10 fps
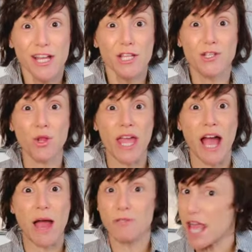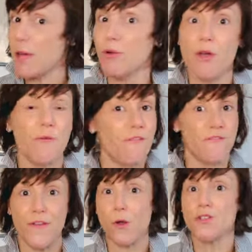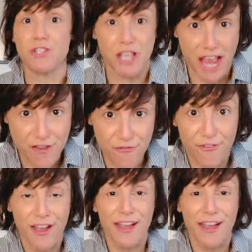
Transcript: So like I was able to feel safe